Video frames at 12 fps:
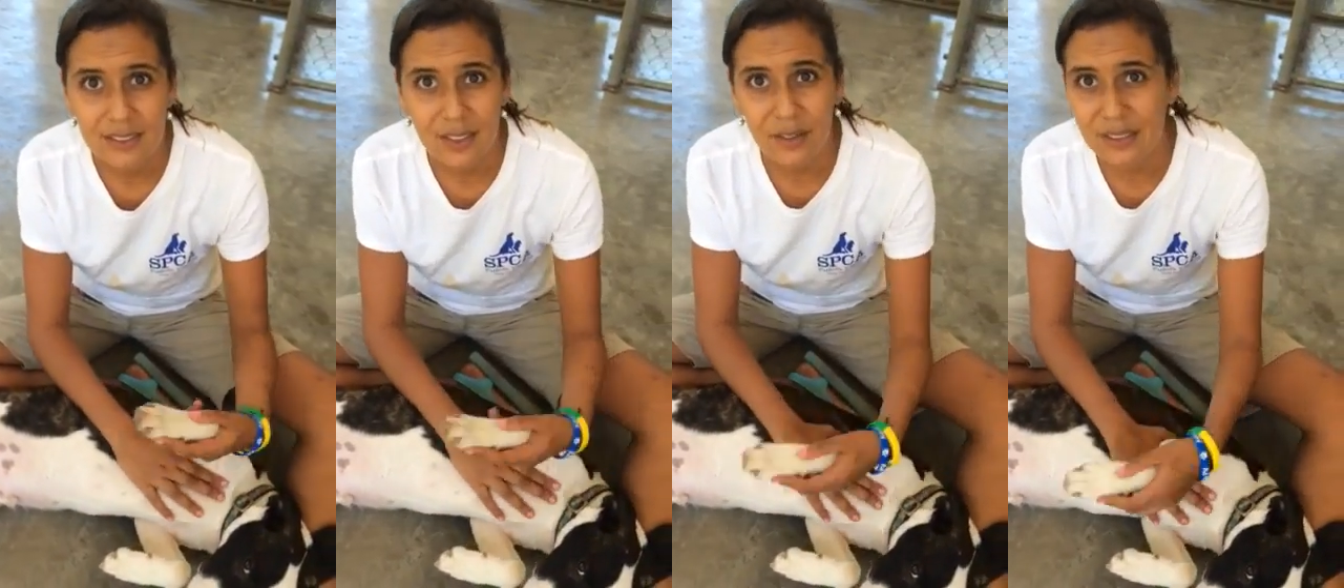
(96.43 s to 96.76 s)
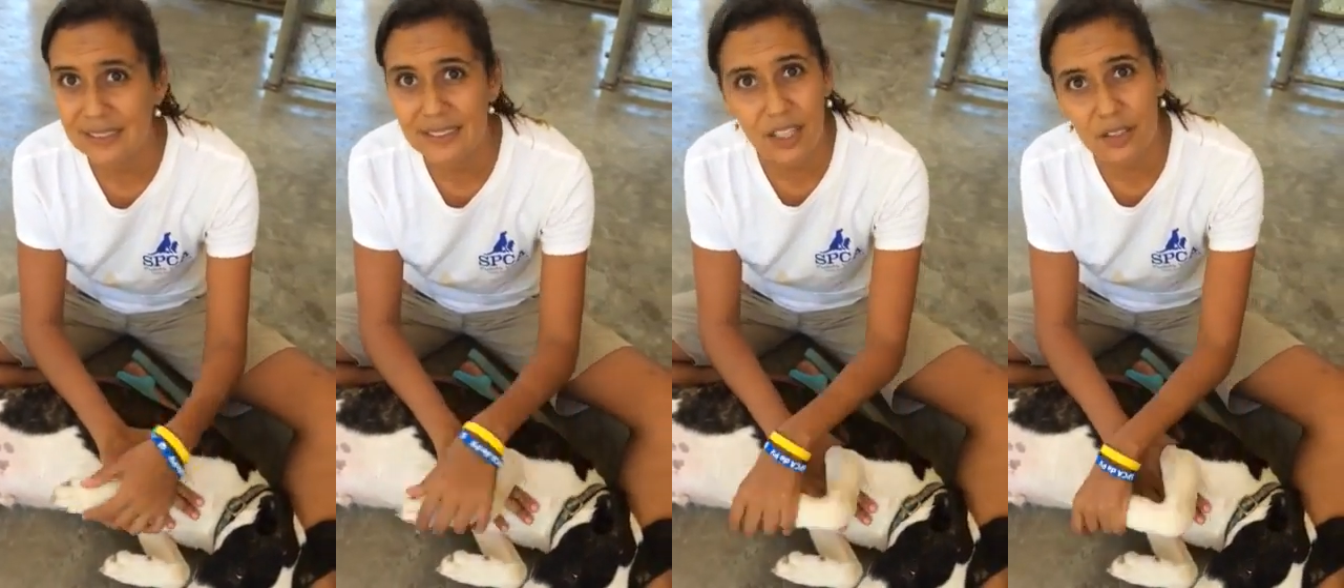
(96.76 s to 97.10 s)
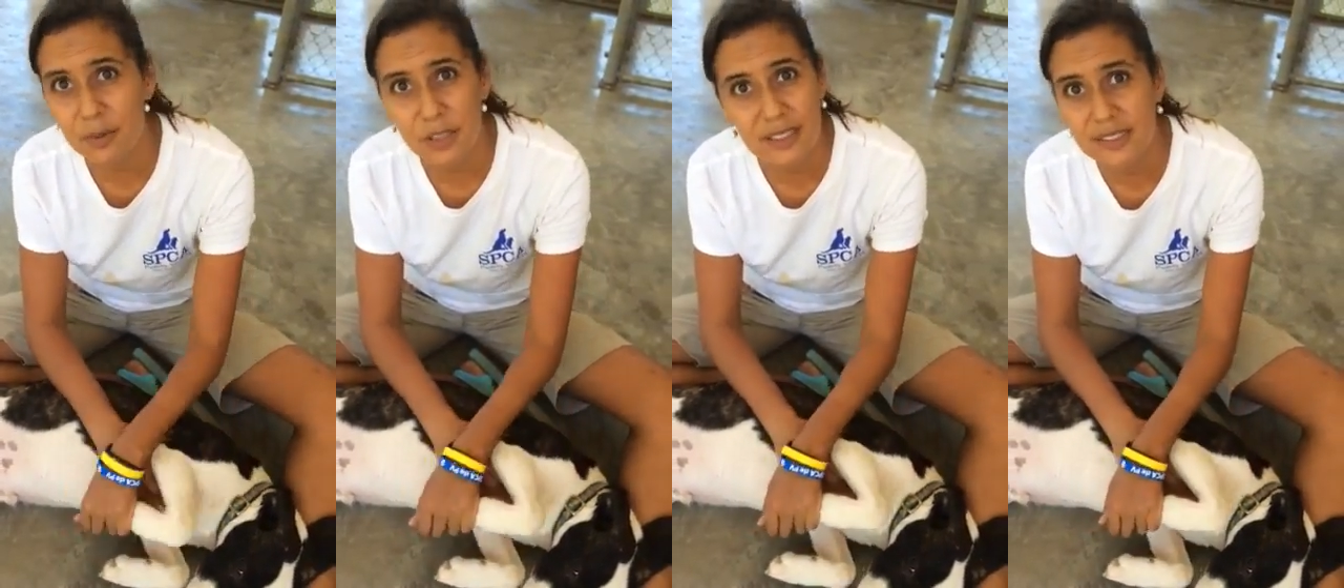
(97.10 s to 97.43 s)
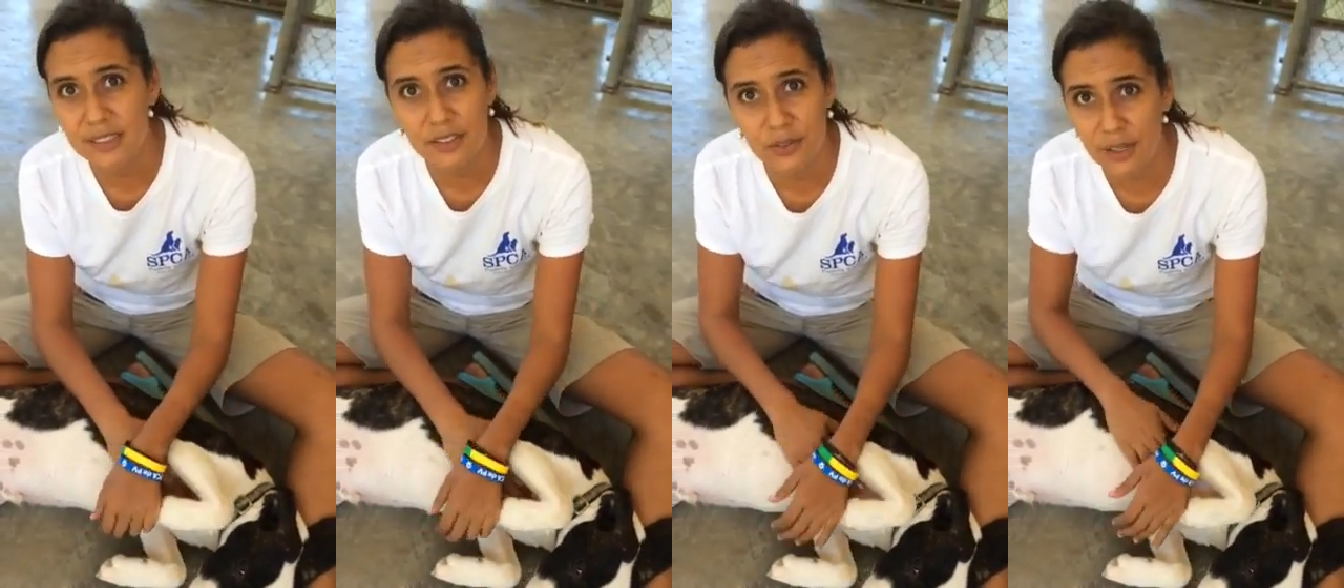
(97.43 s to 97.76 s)
So it's not very
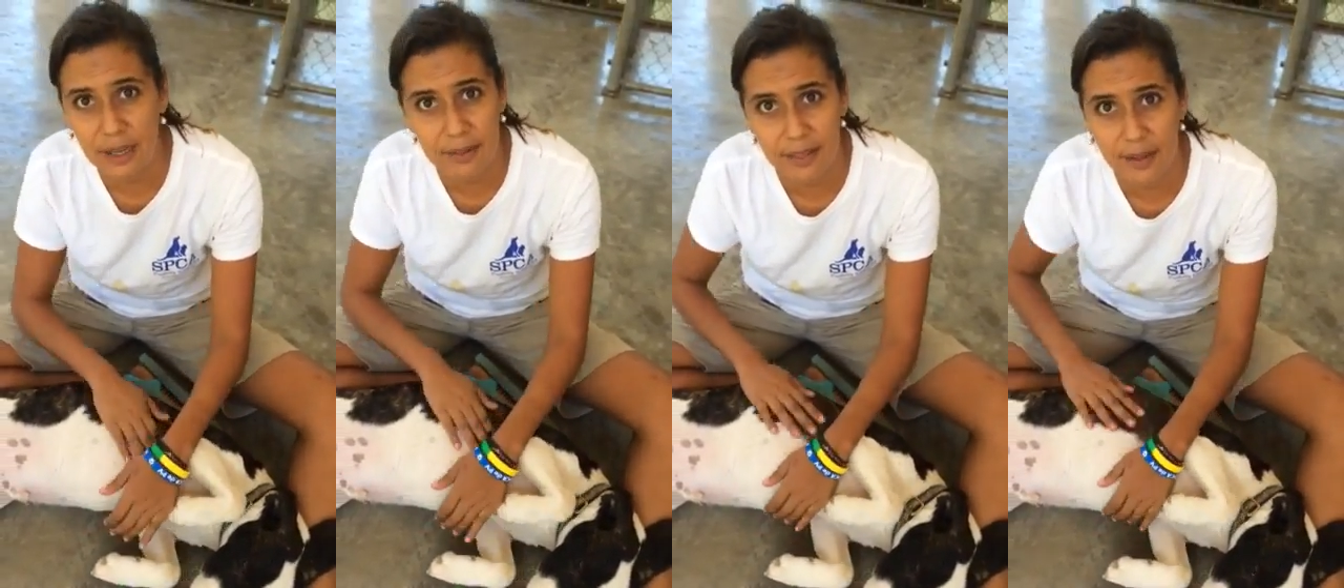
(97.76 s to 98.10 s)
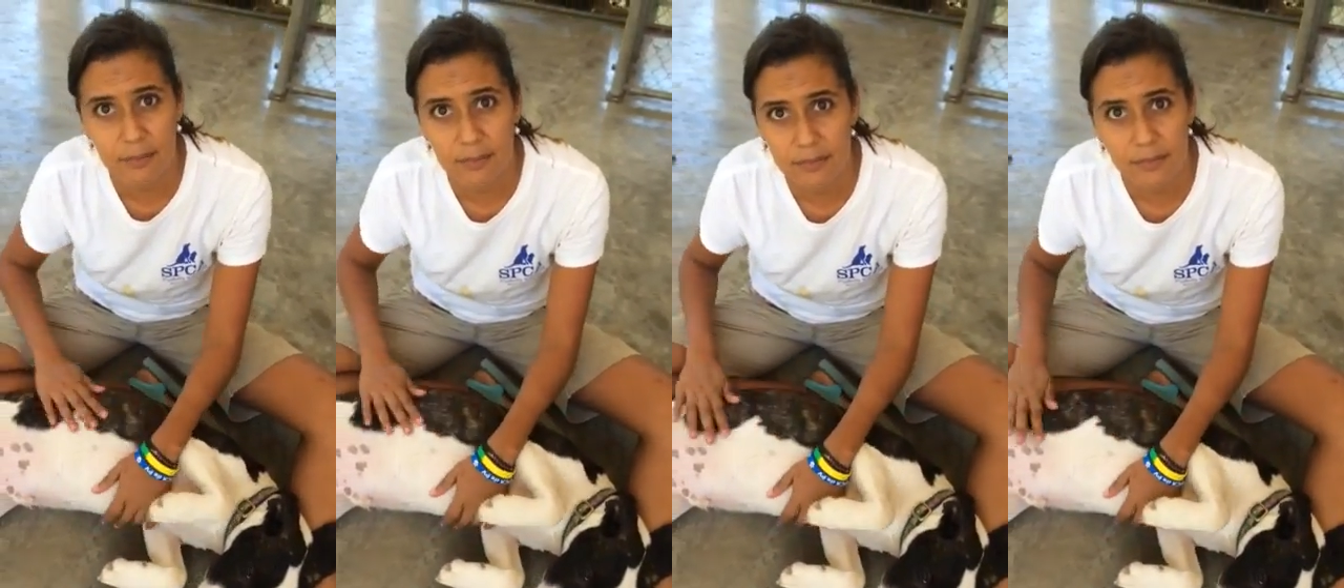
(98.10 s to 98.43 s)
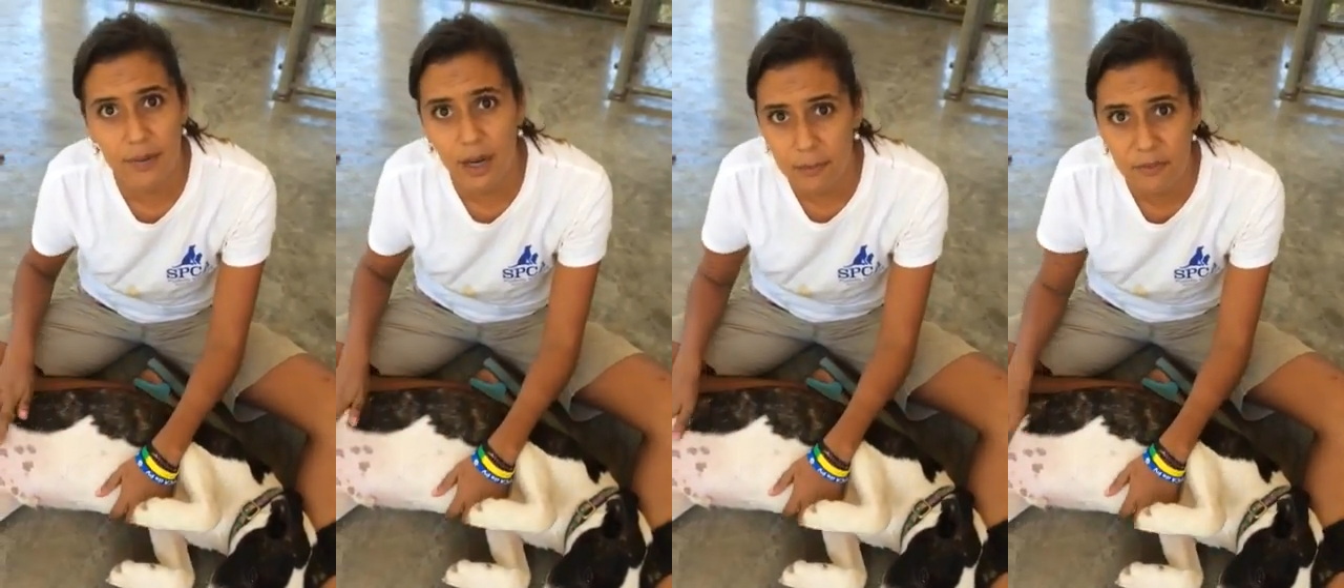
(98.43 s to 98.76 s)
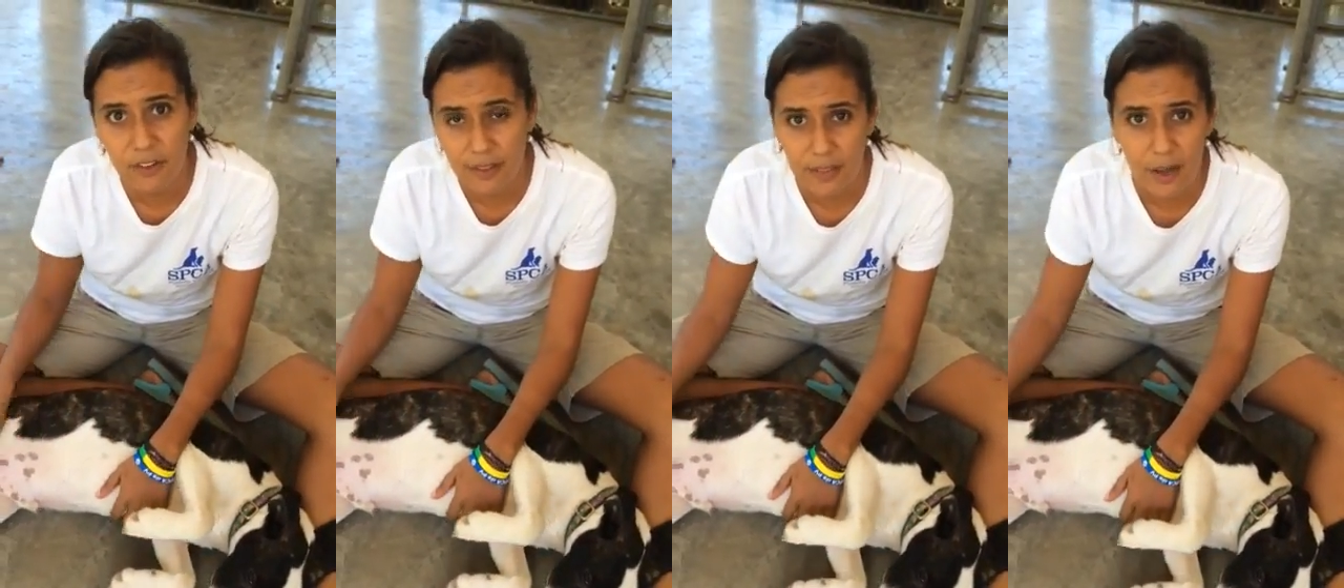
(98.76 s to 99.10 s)
easy to get them
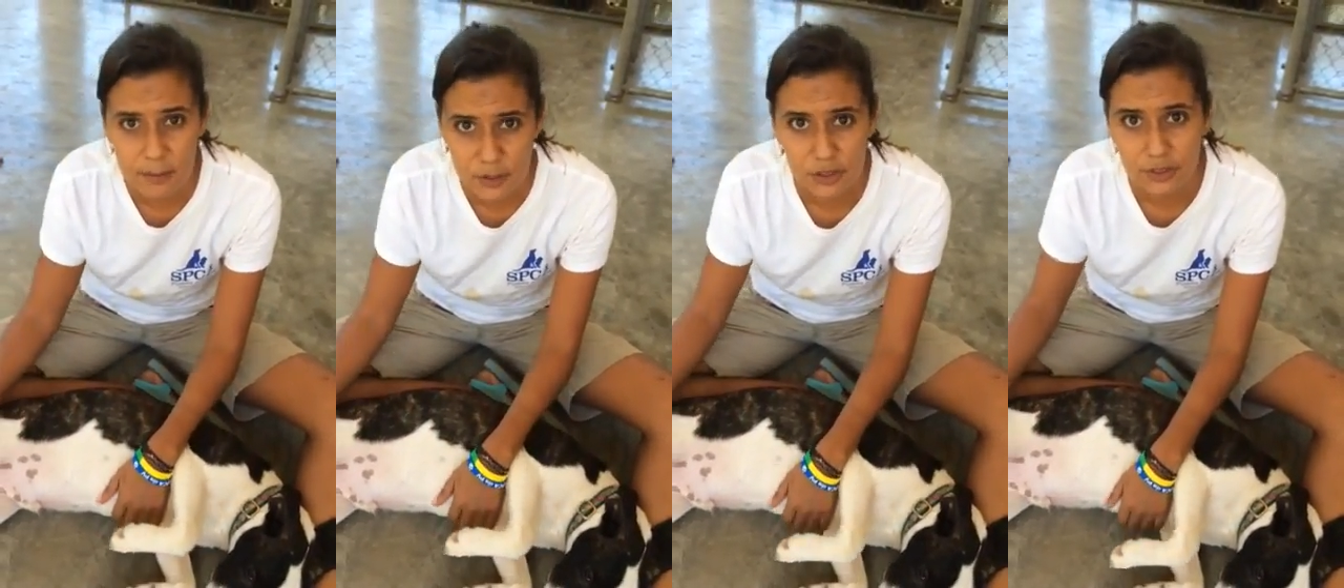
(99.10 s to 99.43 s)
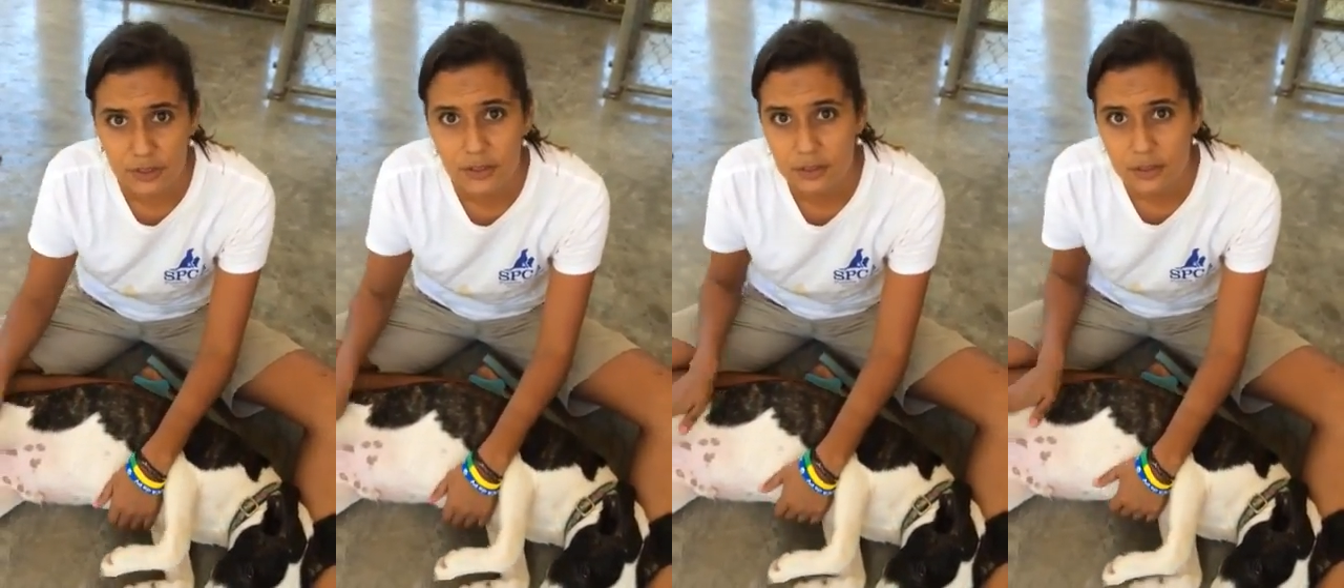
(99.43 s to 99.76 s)
up for adoption.